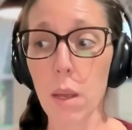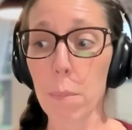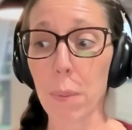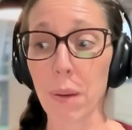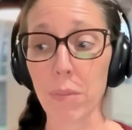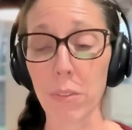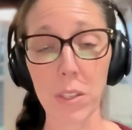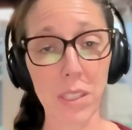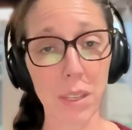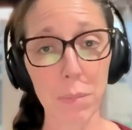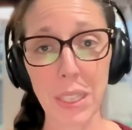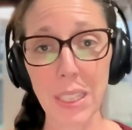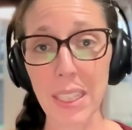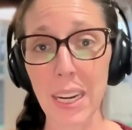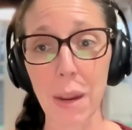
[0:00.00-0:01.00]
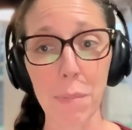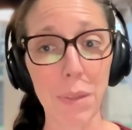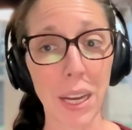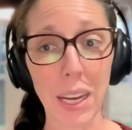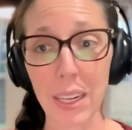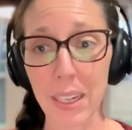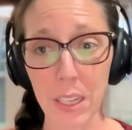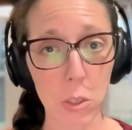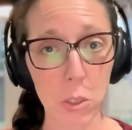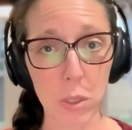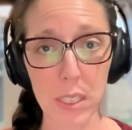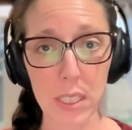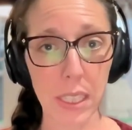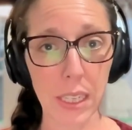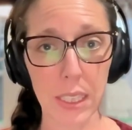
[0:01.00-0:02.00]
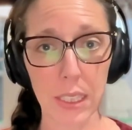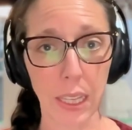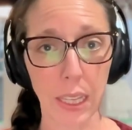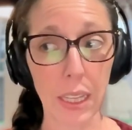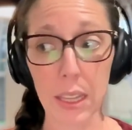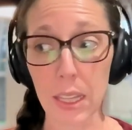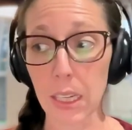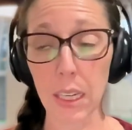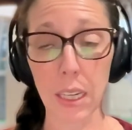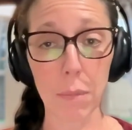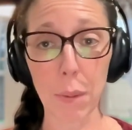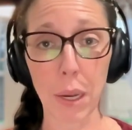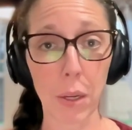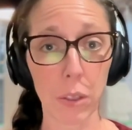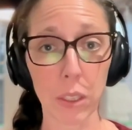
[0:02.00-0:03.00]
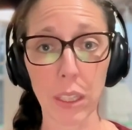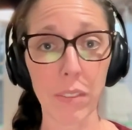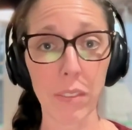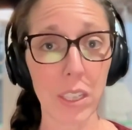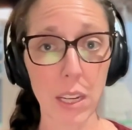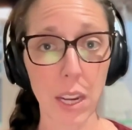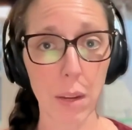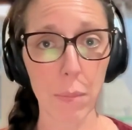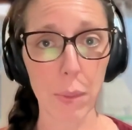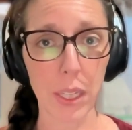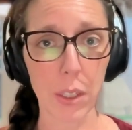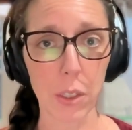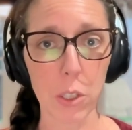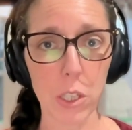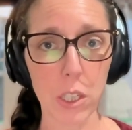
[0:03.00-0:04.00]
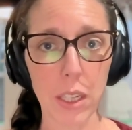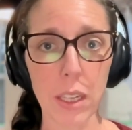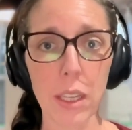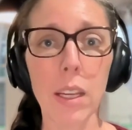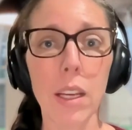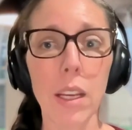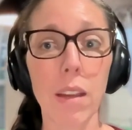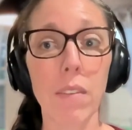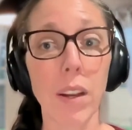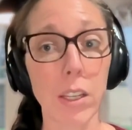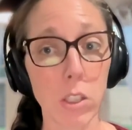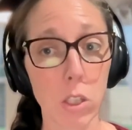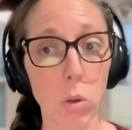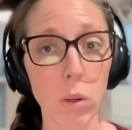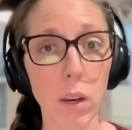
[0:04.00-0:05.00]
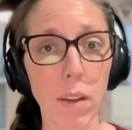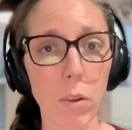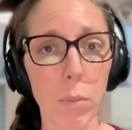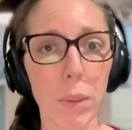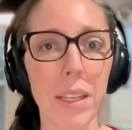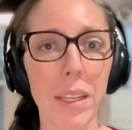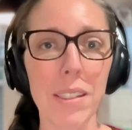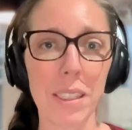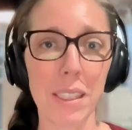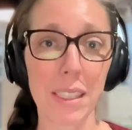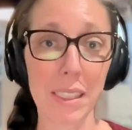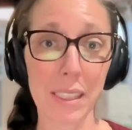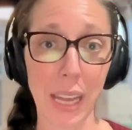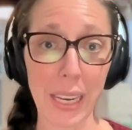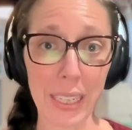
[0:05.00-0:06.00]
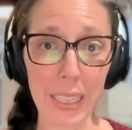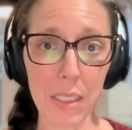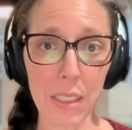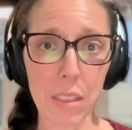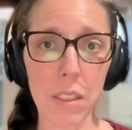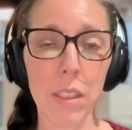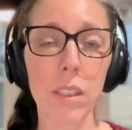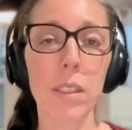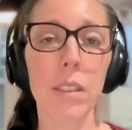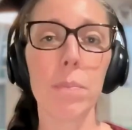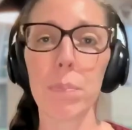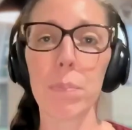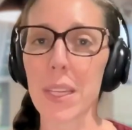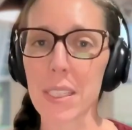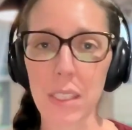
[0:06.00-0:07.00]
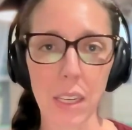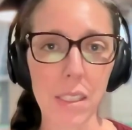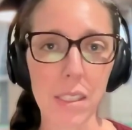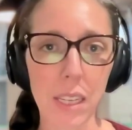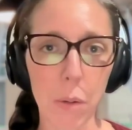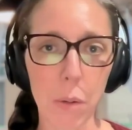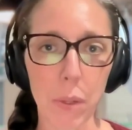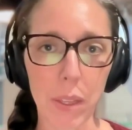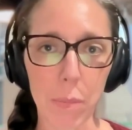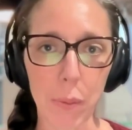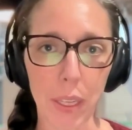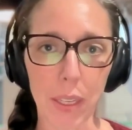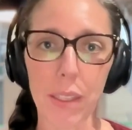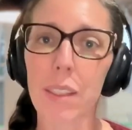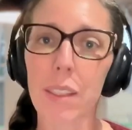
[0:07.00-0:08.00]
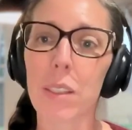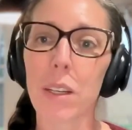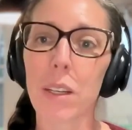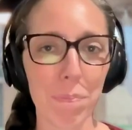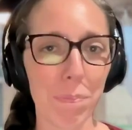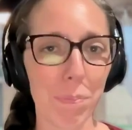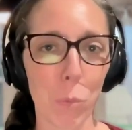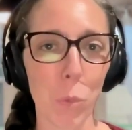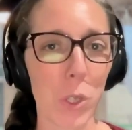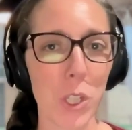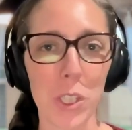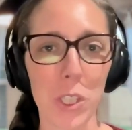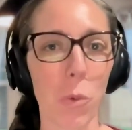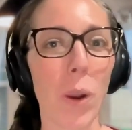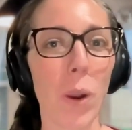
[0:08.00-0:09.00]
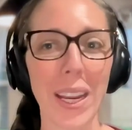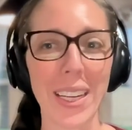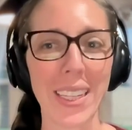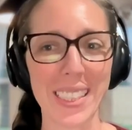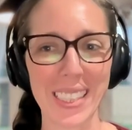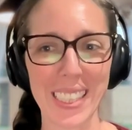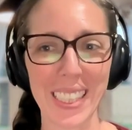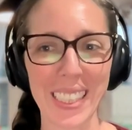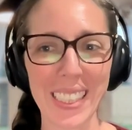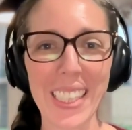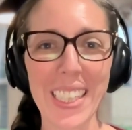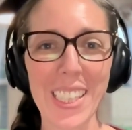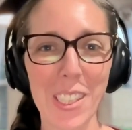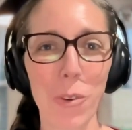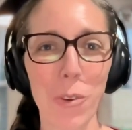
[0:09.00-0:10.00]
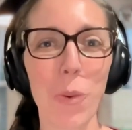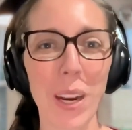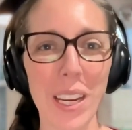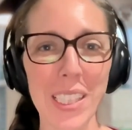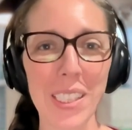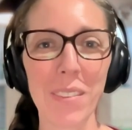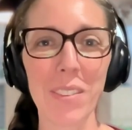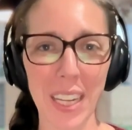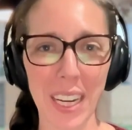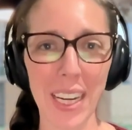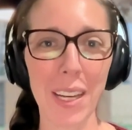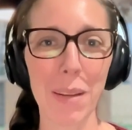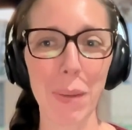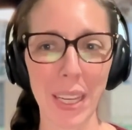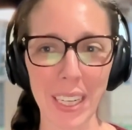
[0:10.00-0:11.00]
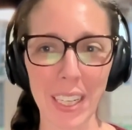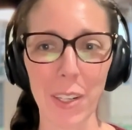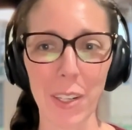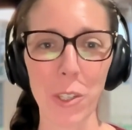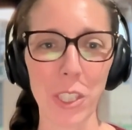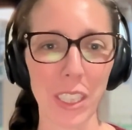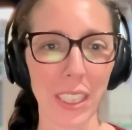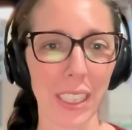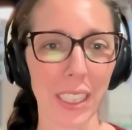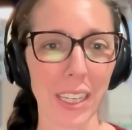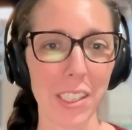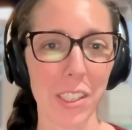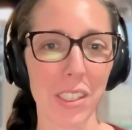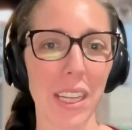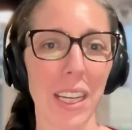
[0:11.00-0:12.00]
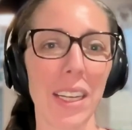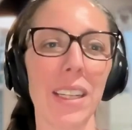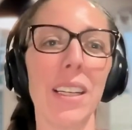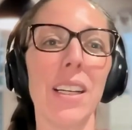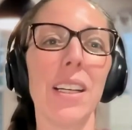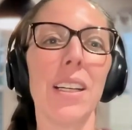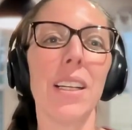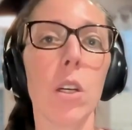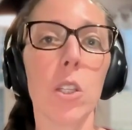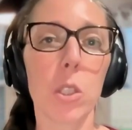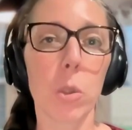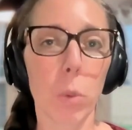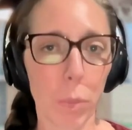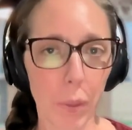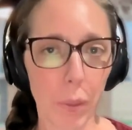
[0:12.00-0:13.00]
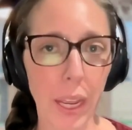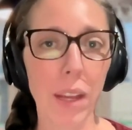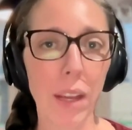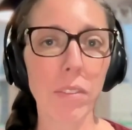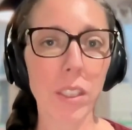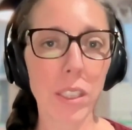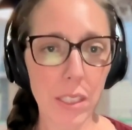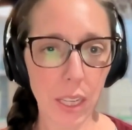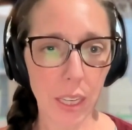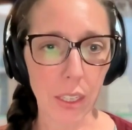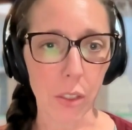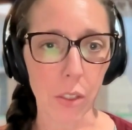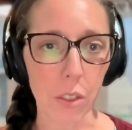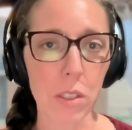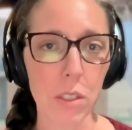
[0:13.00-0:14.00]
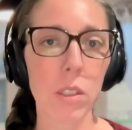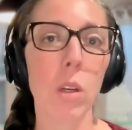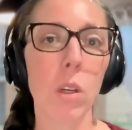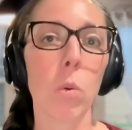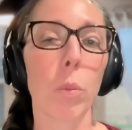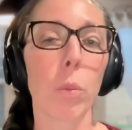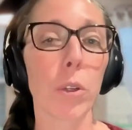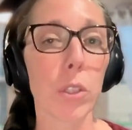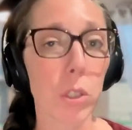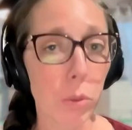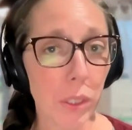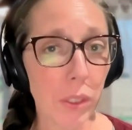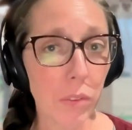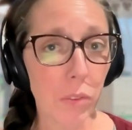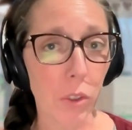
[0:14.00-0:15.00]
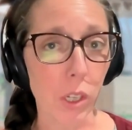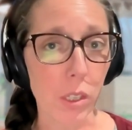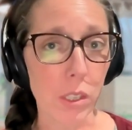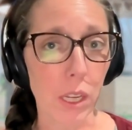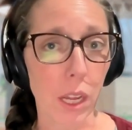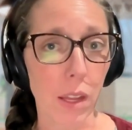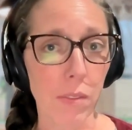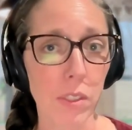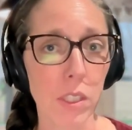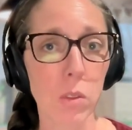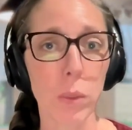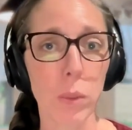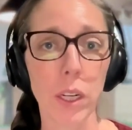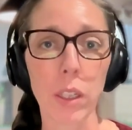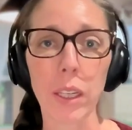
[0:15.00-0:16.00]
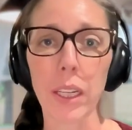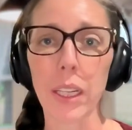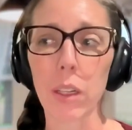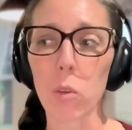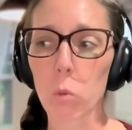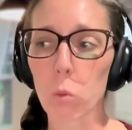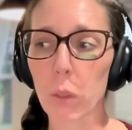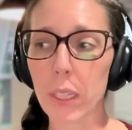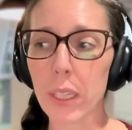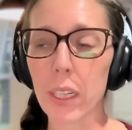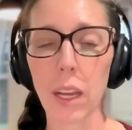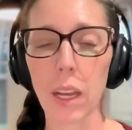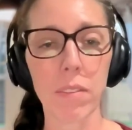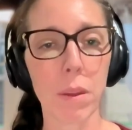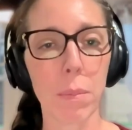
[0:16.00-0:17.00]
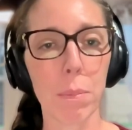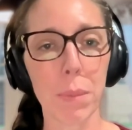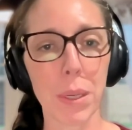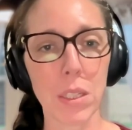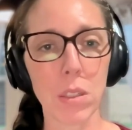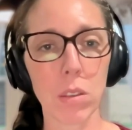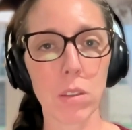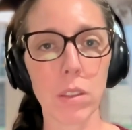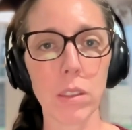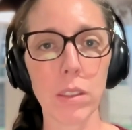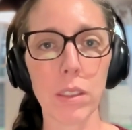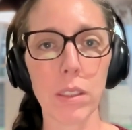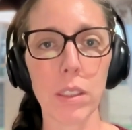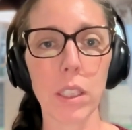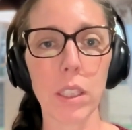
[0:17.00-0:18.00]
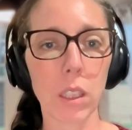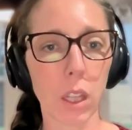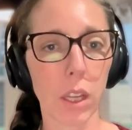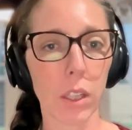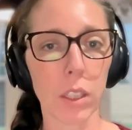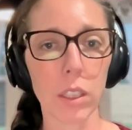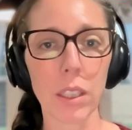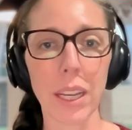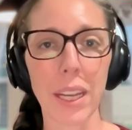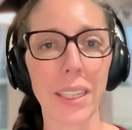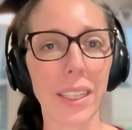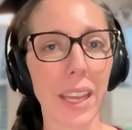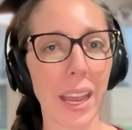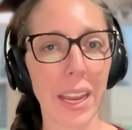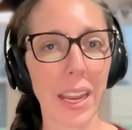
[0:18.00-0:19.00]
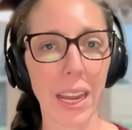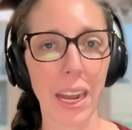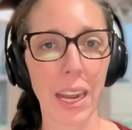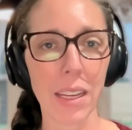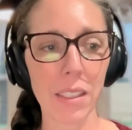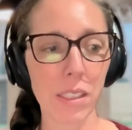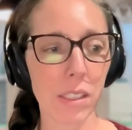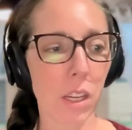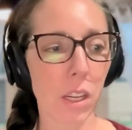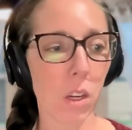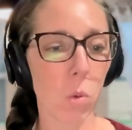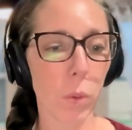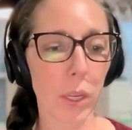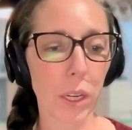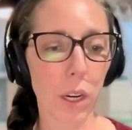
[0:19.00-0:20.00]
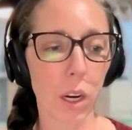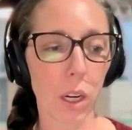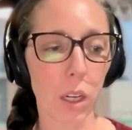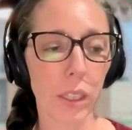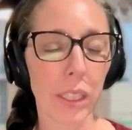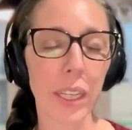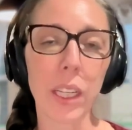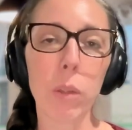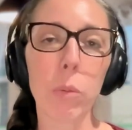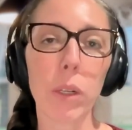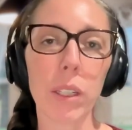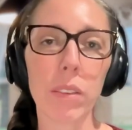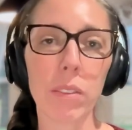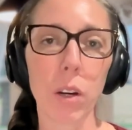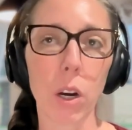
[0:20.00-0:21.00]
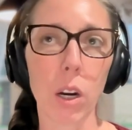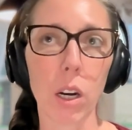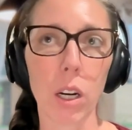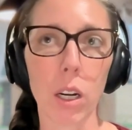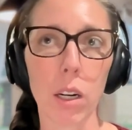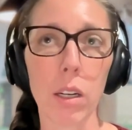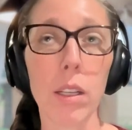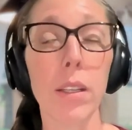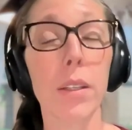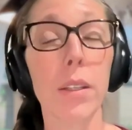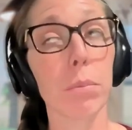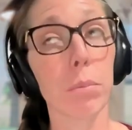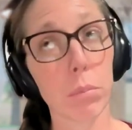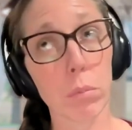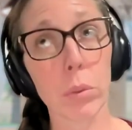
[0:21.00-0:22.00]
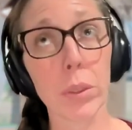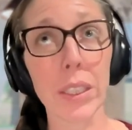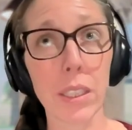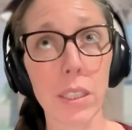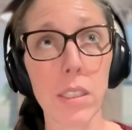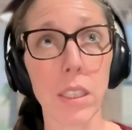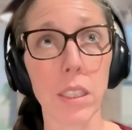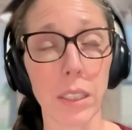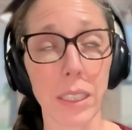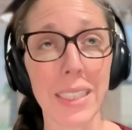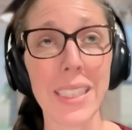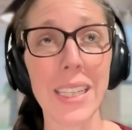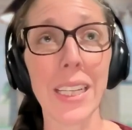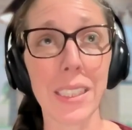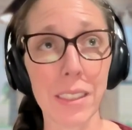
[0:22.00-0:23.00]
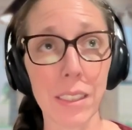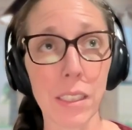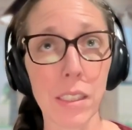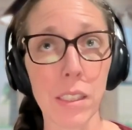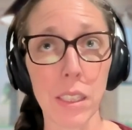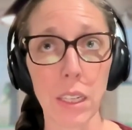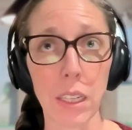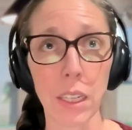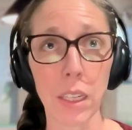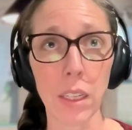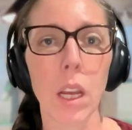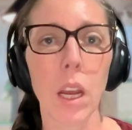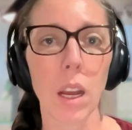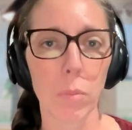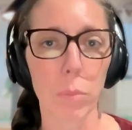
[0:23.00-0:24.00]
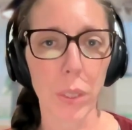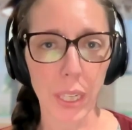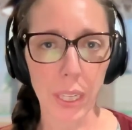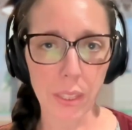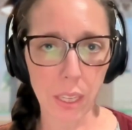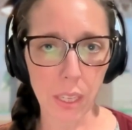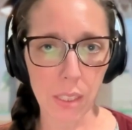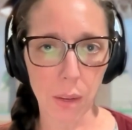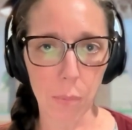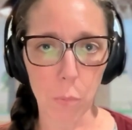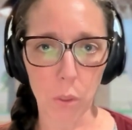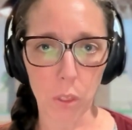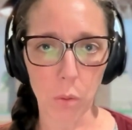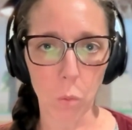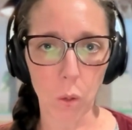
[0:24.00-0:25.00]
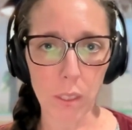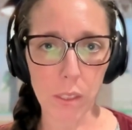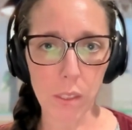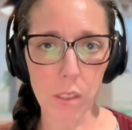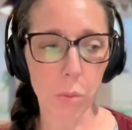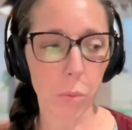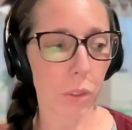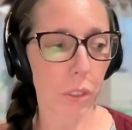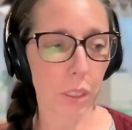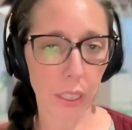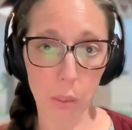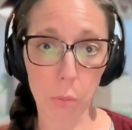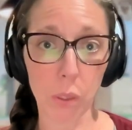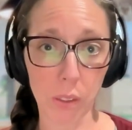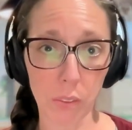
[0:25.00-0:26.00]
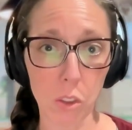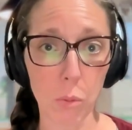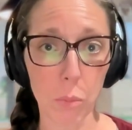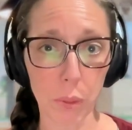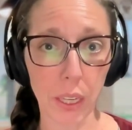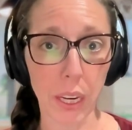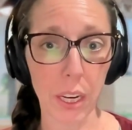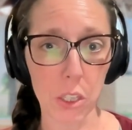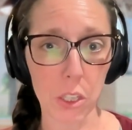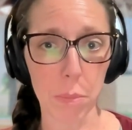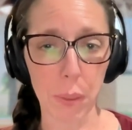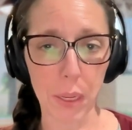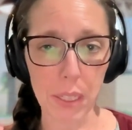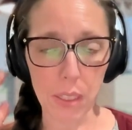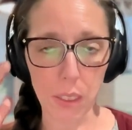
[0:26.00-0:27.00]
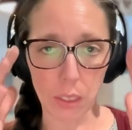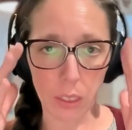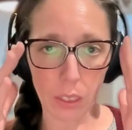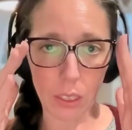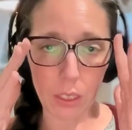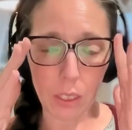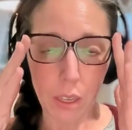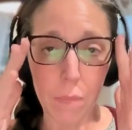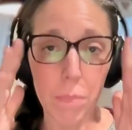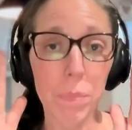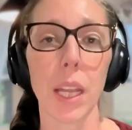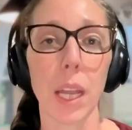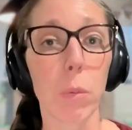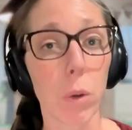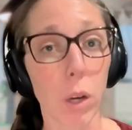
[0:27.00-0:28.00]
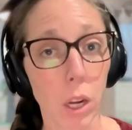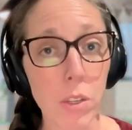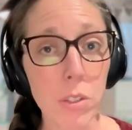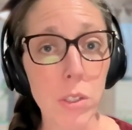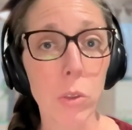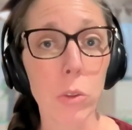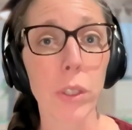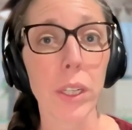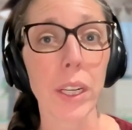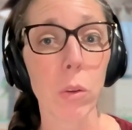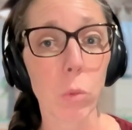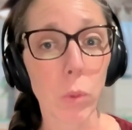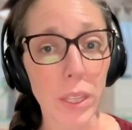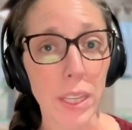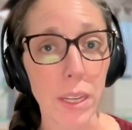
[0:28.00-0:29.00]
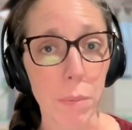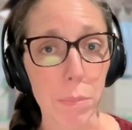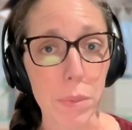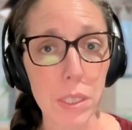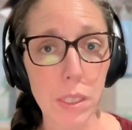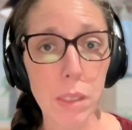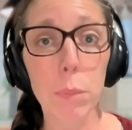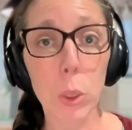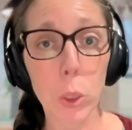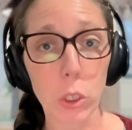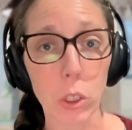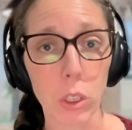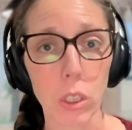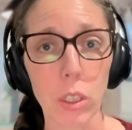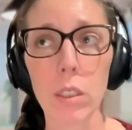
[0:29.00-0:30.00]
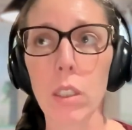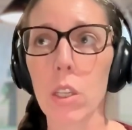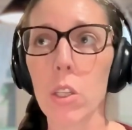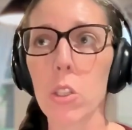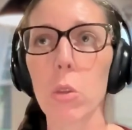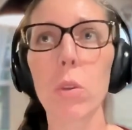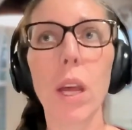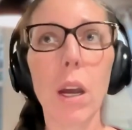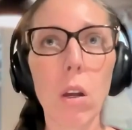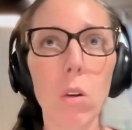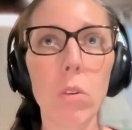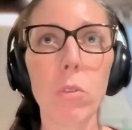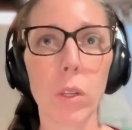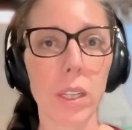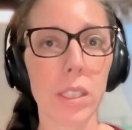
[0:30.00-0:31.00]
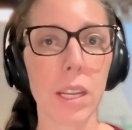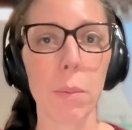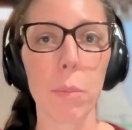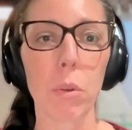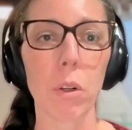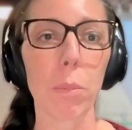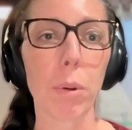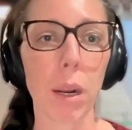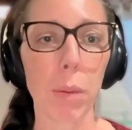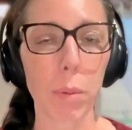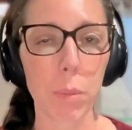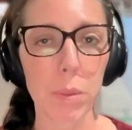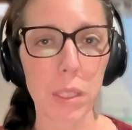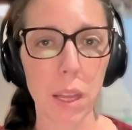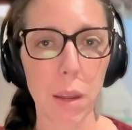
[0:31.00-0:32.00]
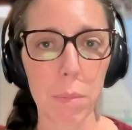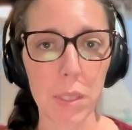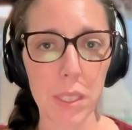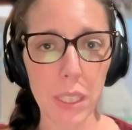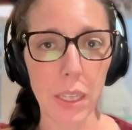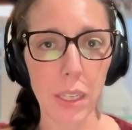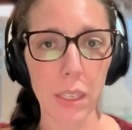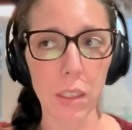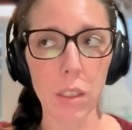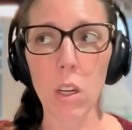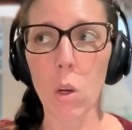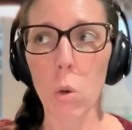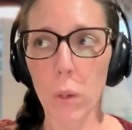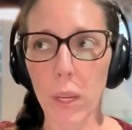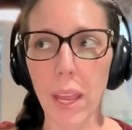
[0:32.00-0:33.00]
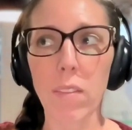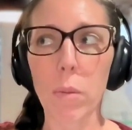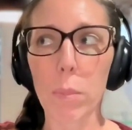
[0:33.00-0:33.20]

But for something that I'm not interested in like thinking about or giving time and energy, if I don't have a place to set it, it's going to stay with me, which is a waste. It's a waste of time and energy, like I just said. So when we have containers, what we're doing for ourselves is we are getting rid of the mental clutter and chaos. We are getting rid of our realistically tendency of bringing things up more than once. So we're getting rid of duplication basically. And we're also creating rhythms, plural. So now, for example, when a problem comes in, we have a